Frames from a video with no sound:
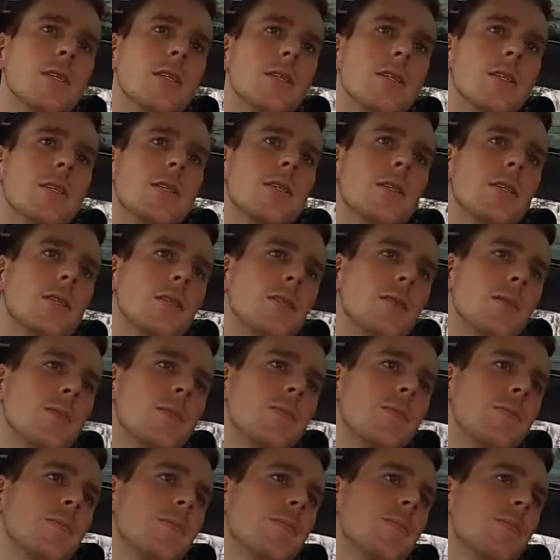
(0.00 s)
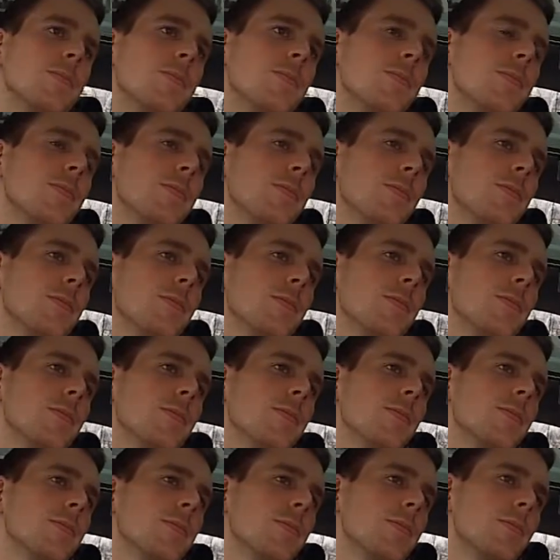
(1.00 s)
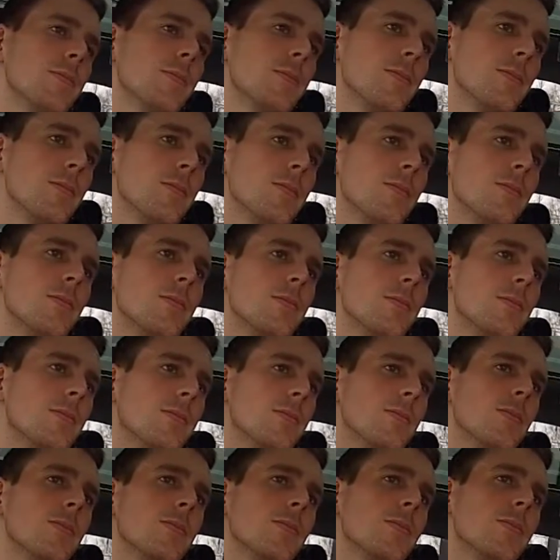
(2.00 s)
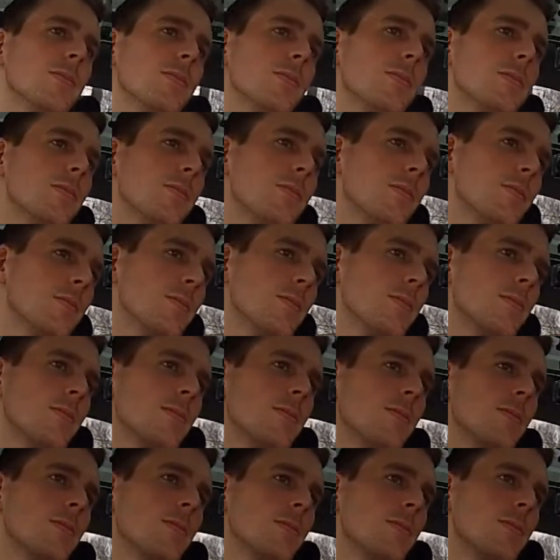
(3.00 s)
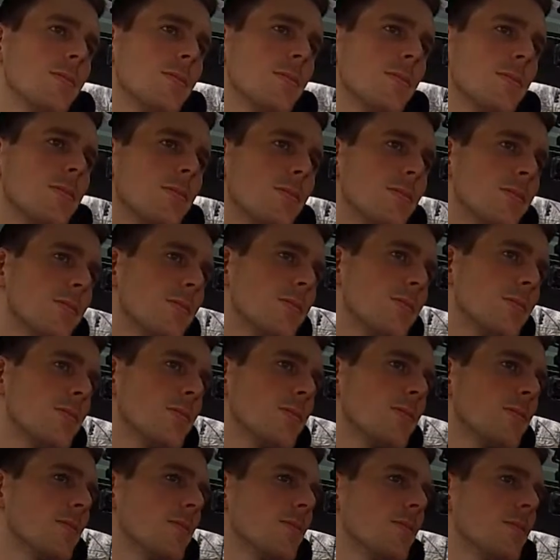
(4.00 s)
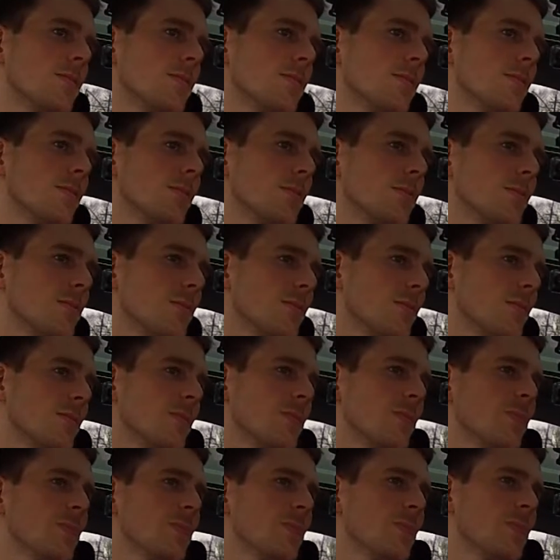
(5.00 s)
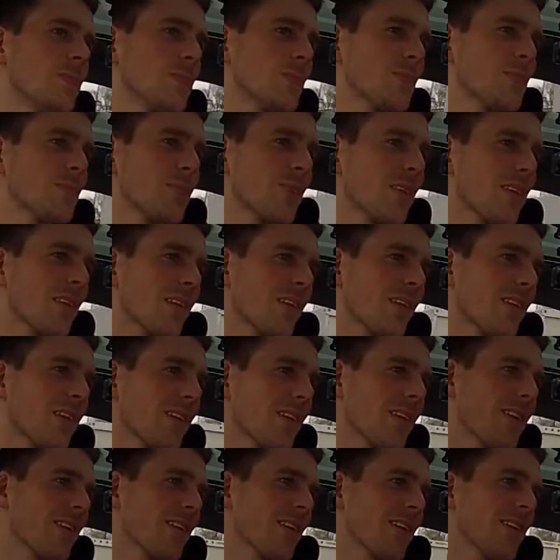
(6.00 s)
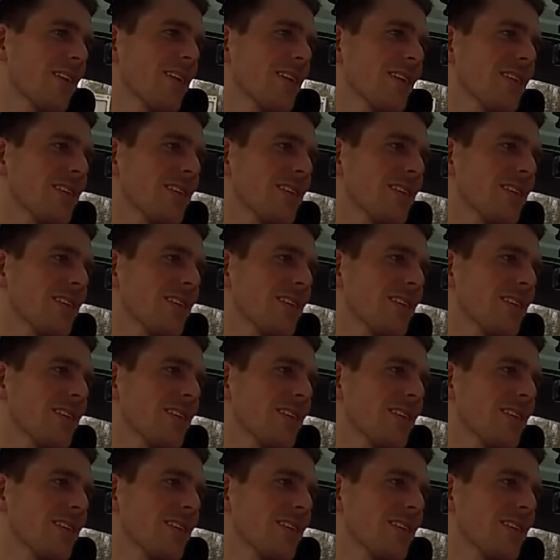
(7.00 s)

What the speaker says: This person isn't speaking.